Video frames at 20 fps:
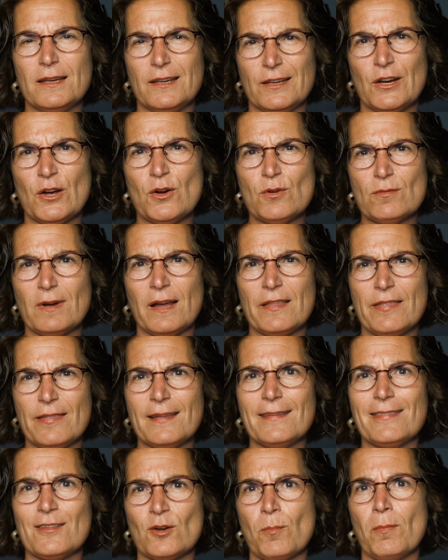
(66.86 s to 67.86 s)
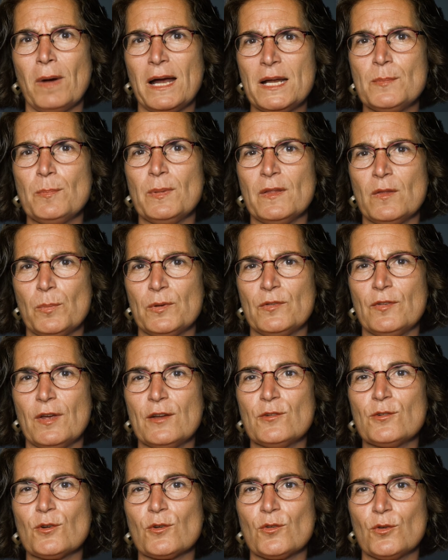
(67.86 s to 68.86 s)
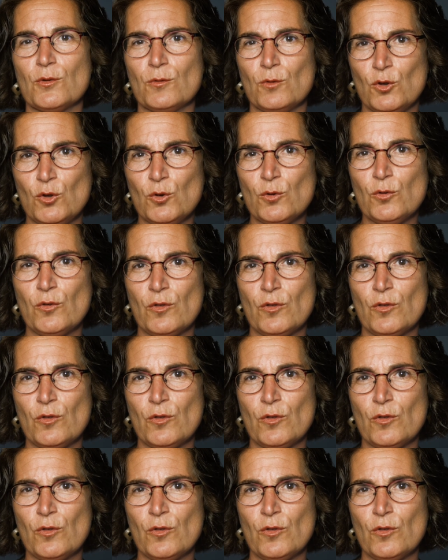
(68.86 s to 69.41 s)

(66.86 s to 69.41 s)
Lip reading: you know, I think there might be the potential to use